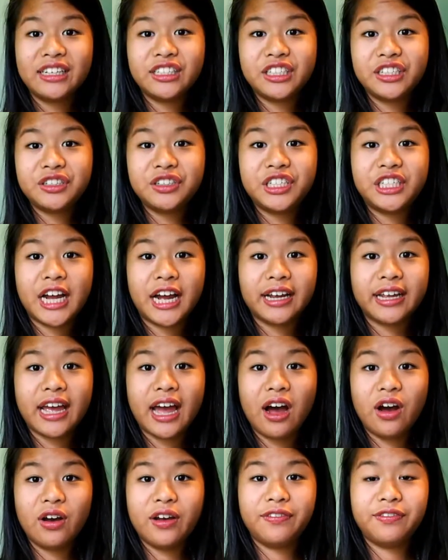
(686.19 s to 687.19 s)
do check
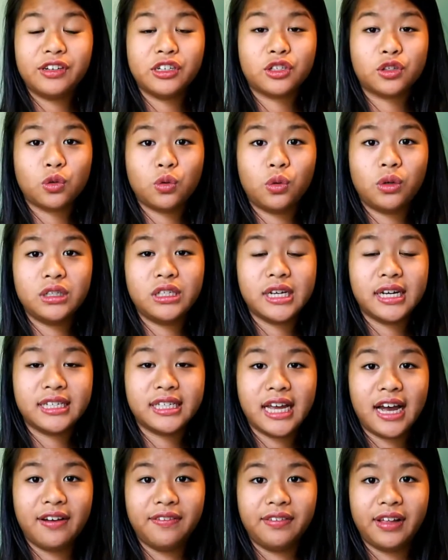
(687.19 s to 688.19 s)
out if your school does
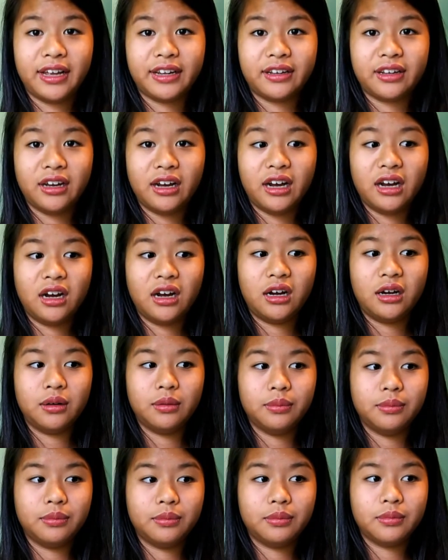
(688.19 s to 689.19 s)
have like
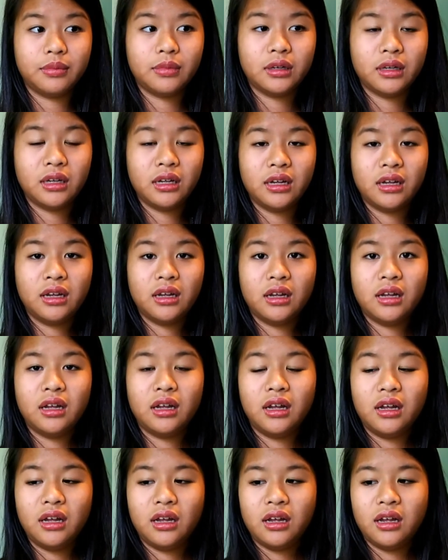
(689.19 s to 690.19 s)
um,
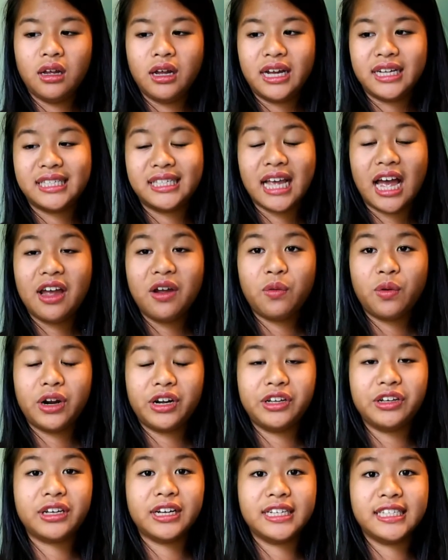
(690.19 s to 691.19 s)
a site where
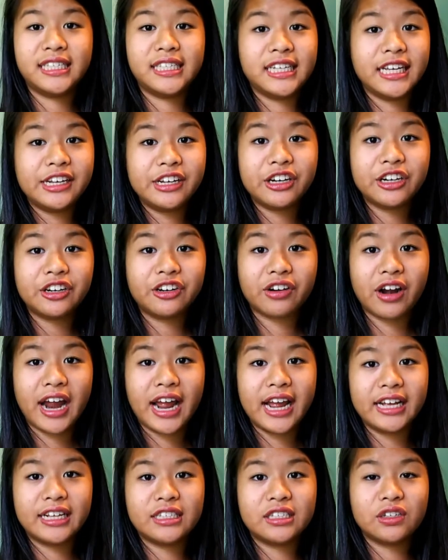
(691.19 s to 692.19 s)
you can see your
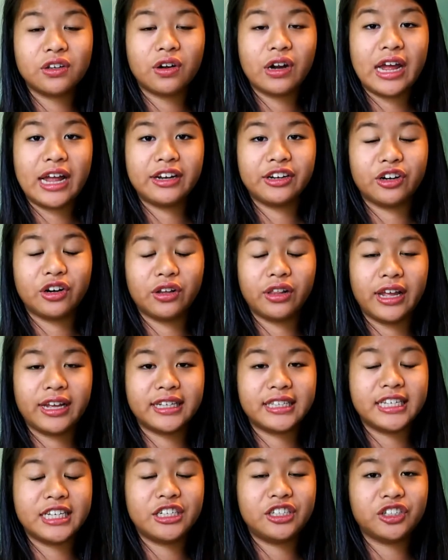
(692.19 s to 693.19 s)
grades and your
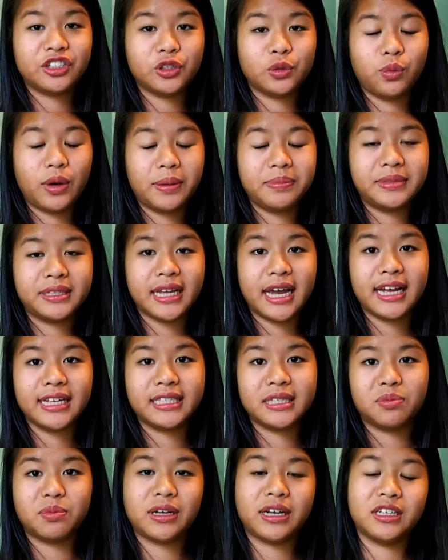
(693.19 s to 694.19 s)
like teachers'
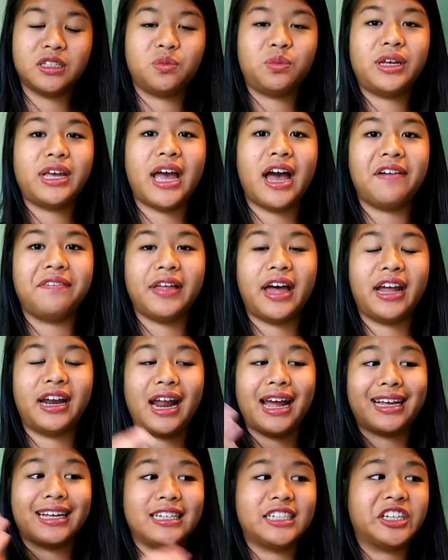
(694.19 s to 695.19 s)
websites, because we have that and
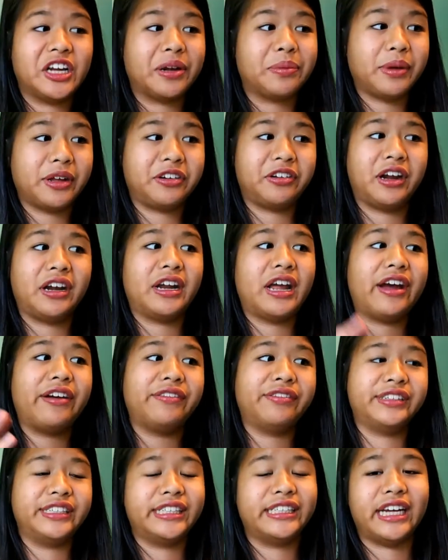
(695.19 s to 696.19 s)
I can check my grade
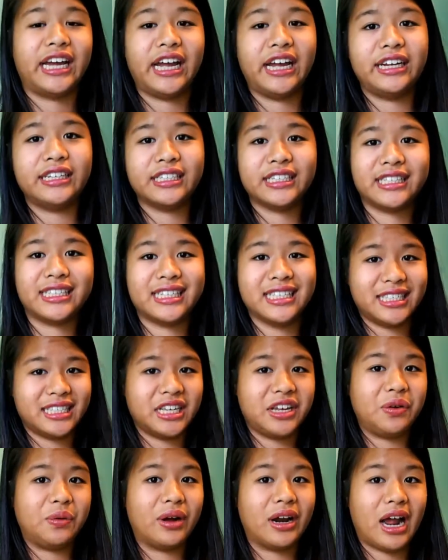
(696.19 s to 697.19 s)
every day just to
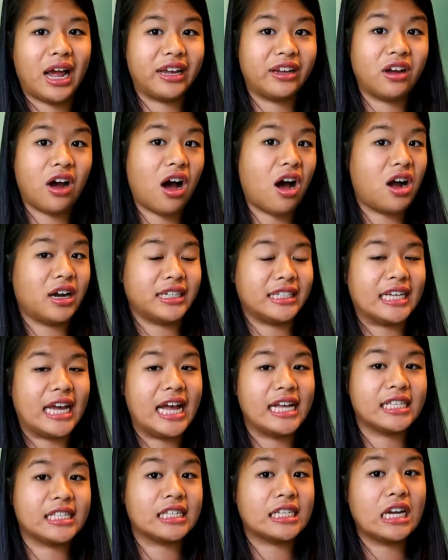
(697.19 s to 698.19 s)
see what I got on
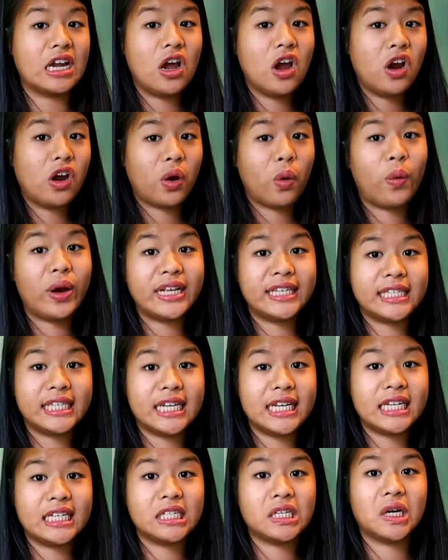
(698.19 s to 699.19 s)
tests,
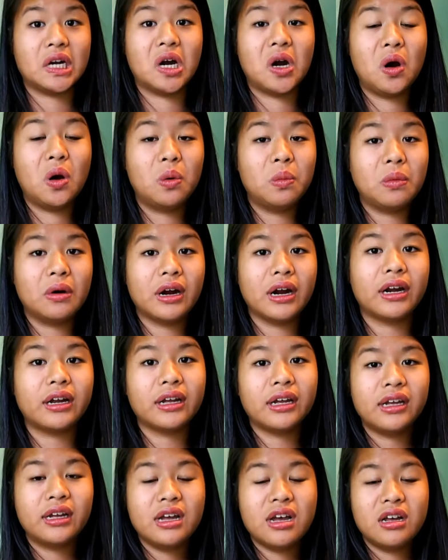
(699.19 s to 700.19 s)
quizzes, or homework.
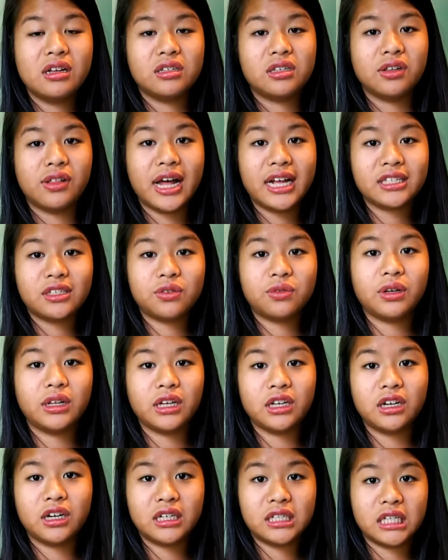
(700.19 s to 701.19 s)
So that's
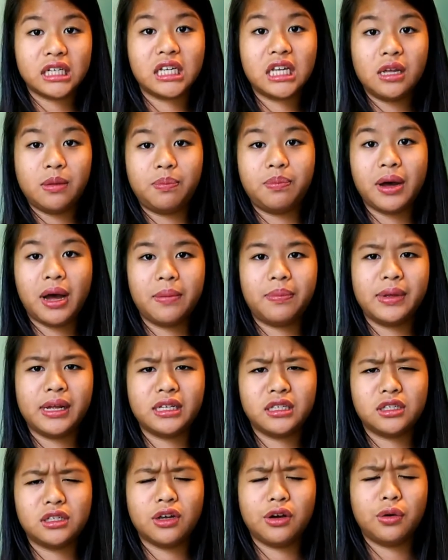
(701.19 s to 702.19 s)
really good to keep up,
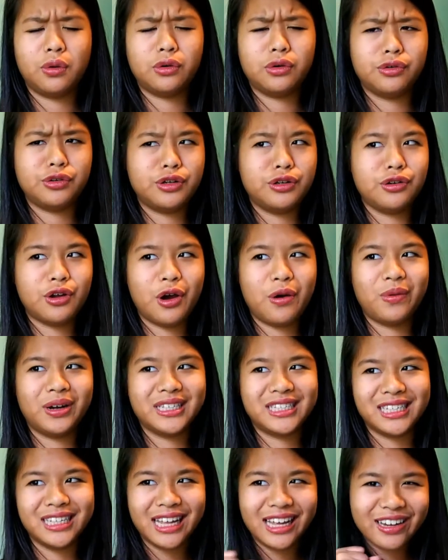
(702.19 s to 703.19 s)
and so you know
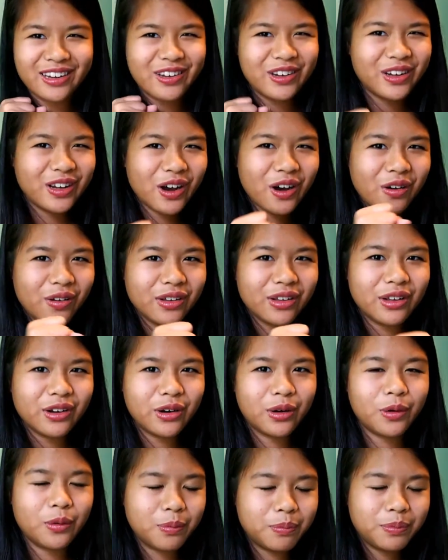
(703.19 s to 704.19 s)
when to like go a
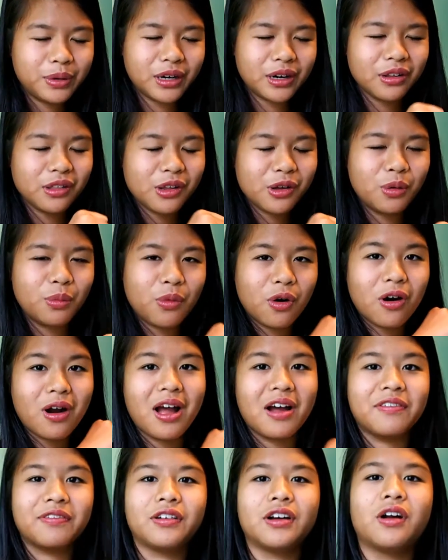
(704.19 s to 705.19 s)
little, put a little more
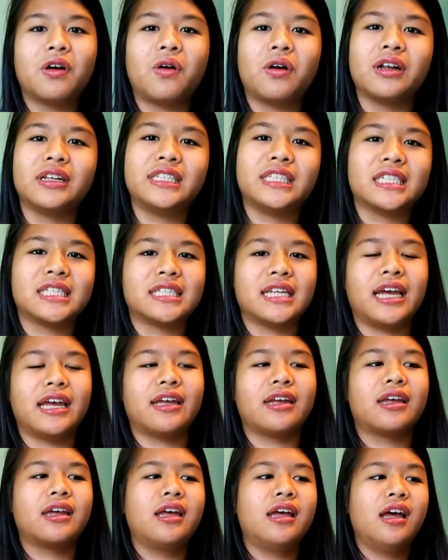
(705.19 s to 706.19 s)
effort, or just
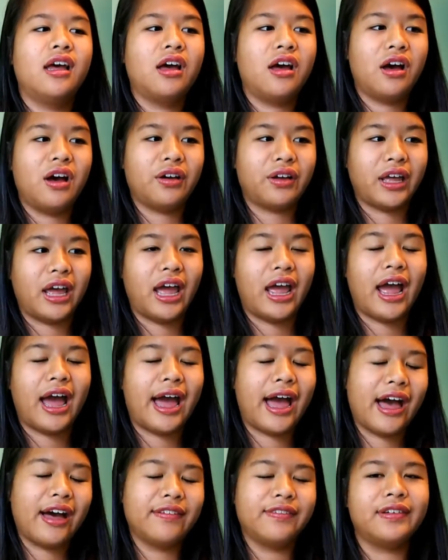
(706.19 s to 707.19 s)
like, okay, I
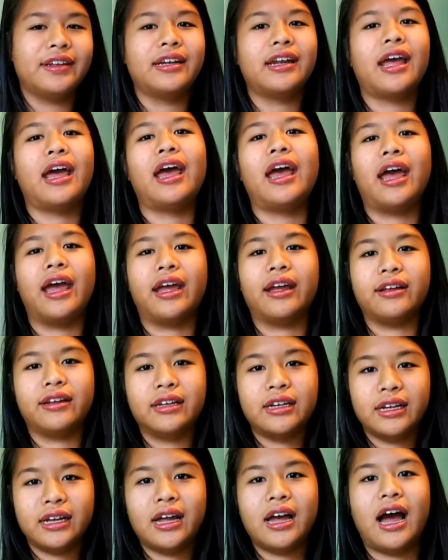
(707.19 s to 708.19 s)
have an A,
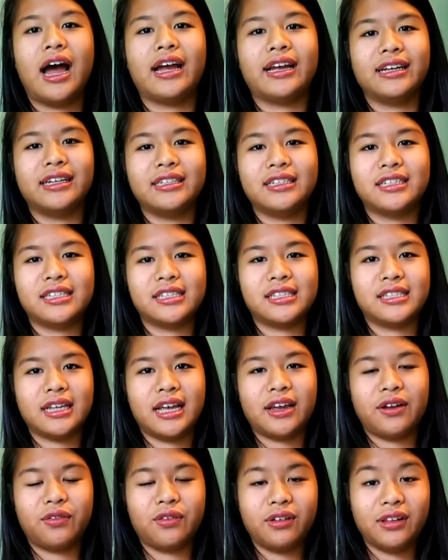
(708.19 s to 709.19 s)
I can just
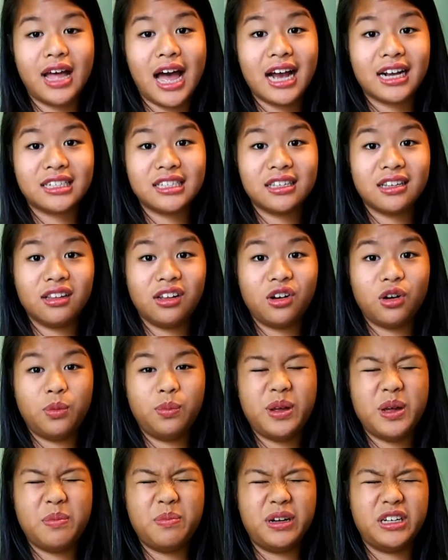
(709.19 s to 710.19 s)
like relax a little
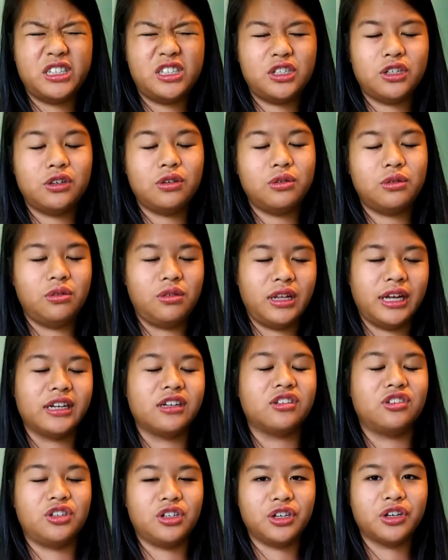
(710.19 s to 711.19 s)
bit, but do
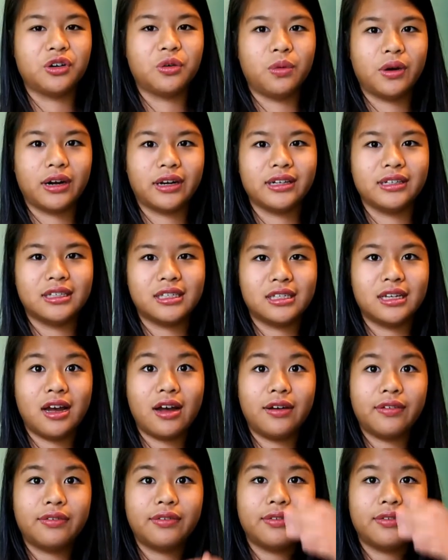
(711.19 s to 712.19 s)
like do your work and stuff.